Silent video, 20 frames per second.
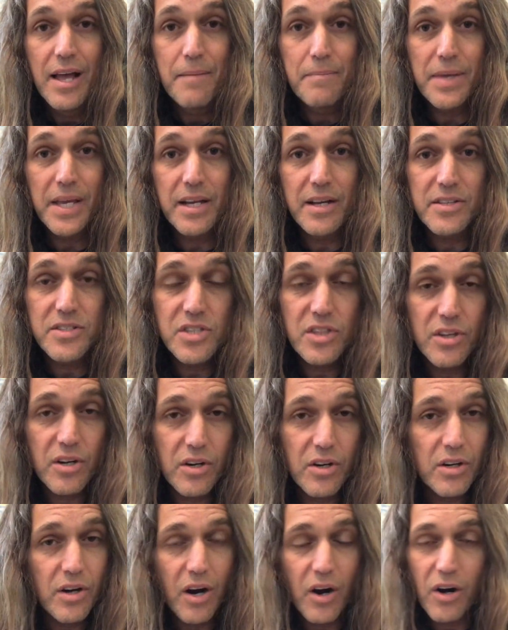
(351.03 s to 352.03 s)
because
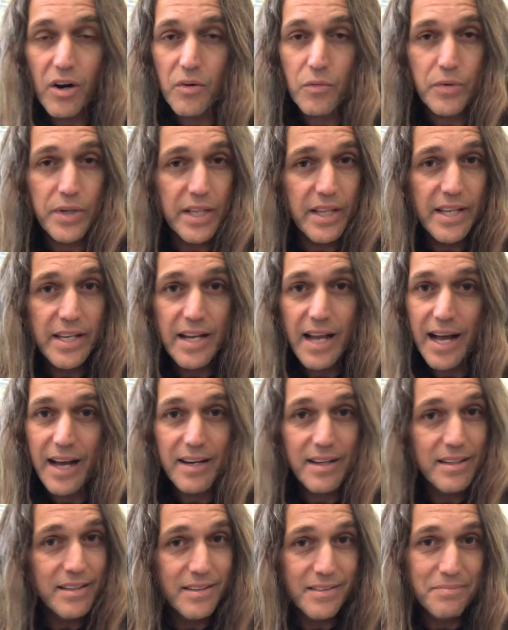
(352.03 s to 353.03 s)
there are really
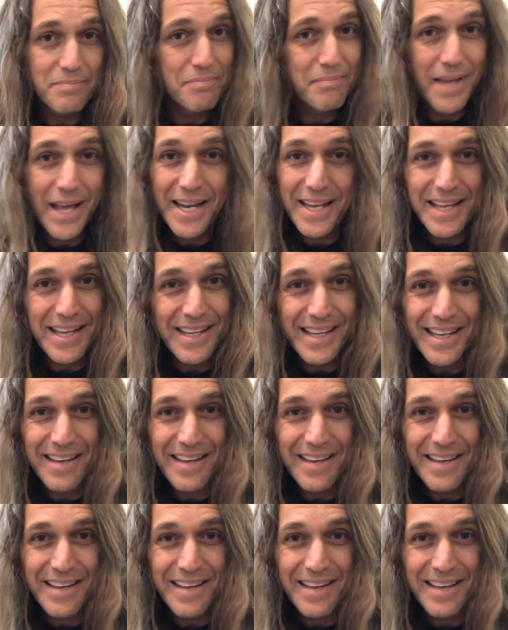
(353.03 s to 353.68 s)
not many,